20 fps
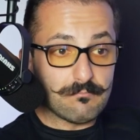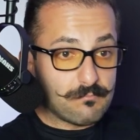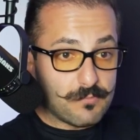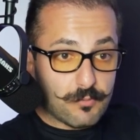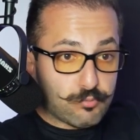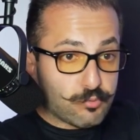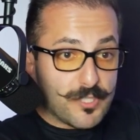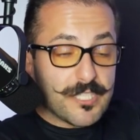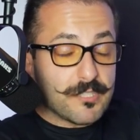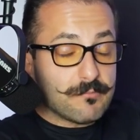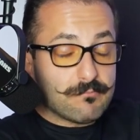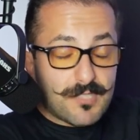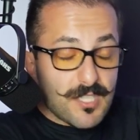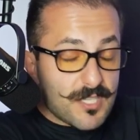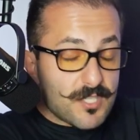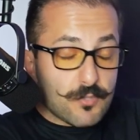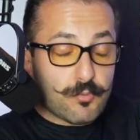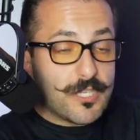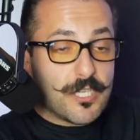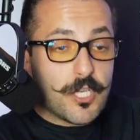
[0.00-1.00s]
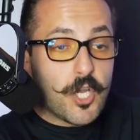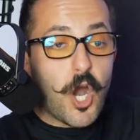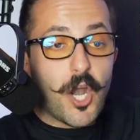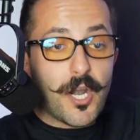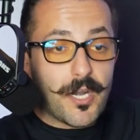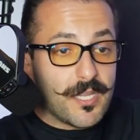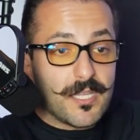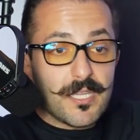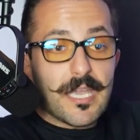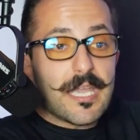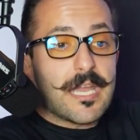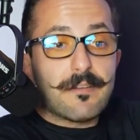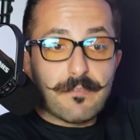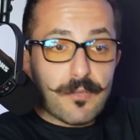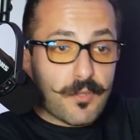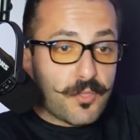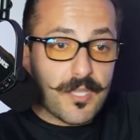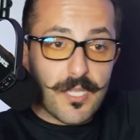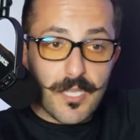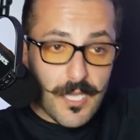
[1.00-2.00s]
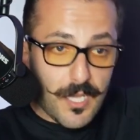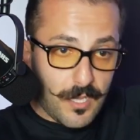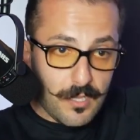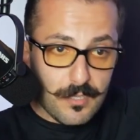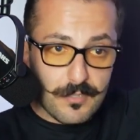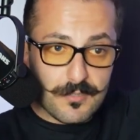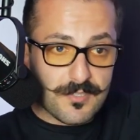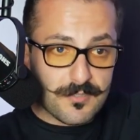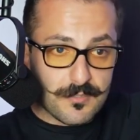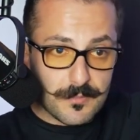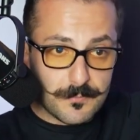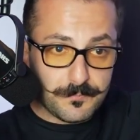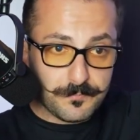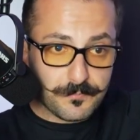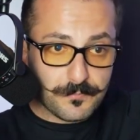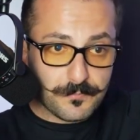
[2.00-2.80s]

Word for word: disregarding everything else,